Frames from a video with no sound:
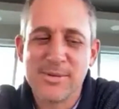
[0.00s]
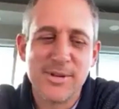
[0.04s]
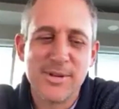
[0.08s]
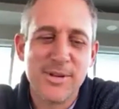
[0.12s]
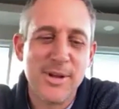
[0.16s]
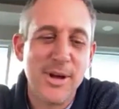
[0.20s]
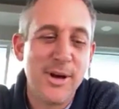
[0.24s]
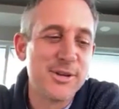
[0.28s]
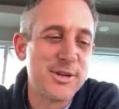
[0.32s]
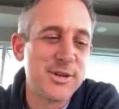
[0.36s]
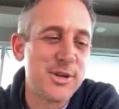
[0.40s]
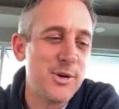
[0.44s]
So
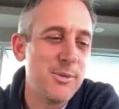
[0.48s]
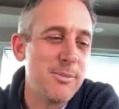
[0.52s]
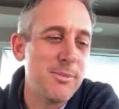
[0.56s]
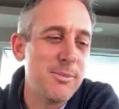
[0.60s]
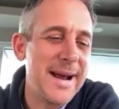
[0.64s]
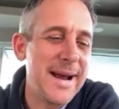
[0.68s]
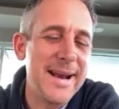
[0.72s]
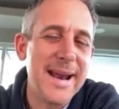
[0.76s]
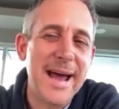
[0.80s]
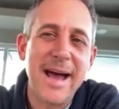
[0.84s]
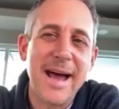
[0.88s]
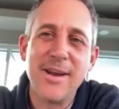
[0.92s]
those who may
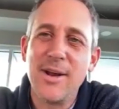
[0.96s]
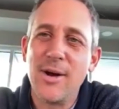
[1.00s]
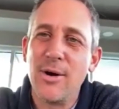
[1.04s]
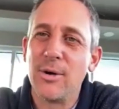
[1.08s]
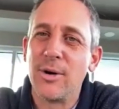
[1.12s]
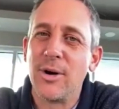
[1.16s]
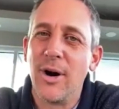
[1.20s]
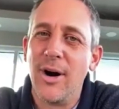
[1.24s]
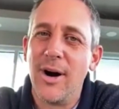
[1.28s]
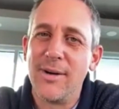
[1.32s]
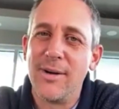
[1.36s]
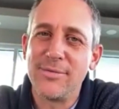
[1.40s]
not know
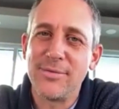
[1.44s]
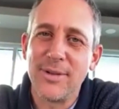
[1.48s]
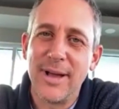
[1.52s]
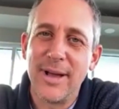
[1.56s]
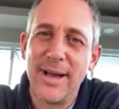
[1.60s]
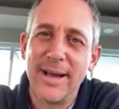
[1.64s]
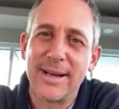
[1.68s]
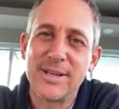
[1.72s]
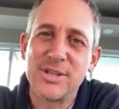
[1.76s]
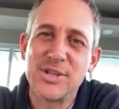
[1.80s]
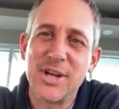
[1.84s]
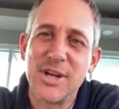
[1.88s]
golf
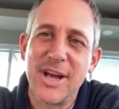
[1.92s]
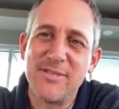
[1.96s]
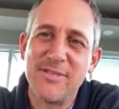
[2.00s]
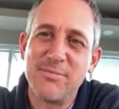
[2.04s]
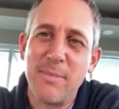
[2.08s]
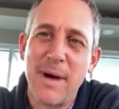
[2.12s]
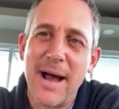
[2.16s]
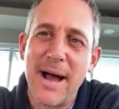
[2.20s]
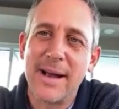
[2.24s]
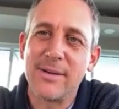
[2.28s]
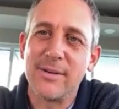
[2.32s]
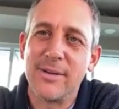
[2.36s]
like Chef
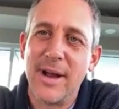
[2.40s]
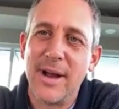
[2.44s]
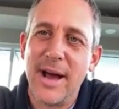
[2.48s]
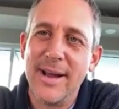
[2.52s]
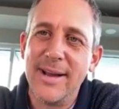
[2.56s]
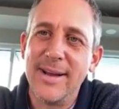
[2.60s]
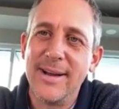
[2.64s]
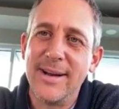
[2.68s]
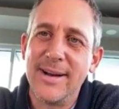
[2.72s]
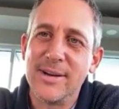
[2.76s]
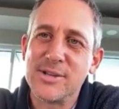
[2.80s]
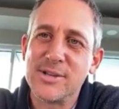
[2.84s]
Michael and I
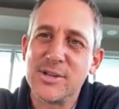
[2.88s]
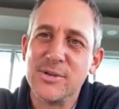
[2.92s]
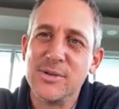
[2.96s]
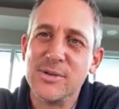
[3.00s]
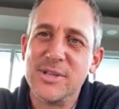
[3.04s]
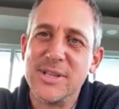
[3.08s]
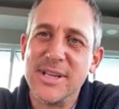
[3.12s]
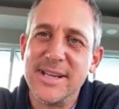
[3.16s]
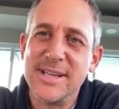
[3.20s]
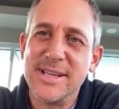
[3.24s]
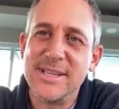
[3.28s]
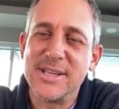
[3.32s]
here, so
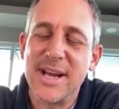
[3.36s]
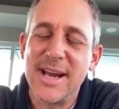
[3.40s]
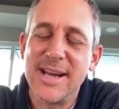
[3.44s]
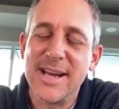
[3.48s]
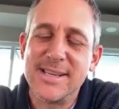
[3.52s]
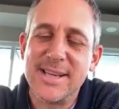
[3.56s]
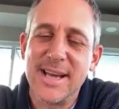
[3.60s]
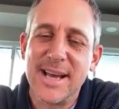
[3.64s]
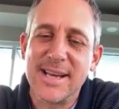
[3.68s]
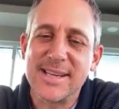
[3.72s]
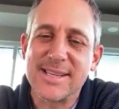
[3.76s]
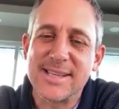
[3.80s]

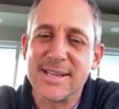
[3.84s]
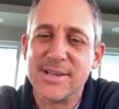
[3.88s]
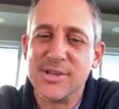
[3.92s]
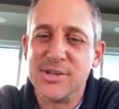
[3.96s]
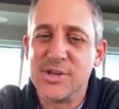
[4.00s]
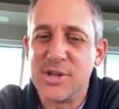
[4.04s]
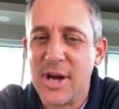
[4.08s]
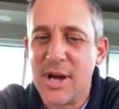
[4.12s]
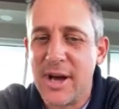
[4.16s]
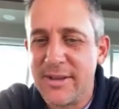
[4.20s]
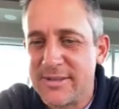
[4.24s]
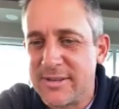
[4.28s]
DJ Dustin
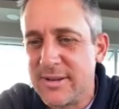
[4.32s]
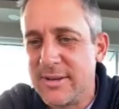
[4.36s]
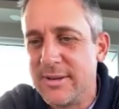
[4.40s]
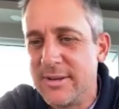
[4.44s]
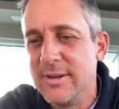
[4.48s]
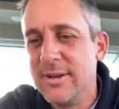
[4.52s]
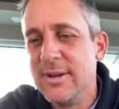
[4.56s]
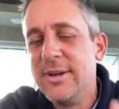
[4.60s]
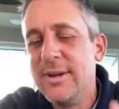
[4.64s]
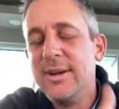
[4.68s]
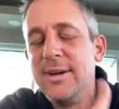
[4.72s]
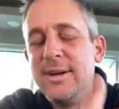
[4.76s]
Johnson,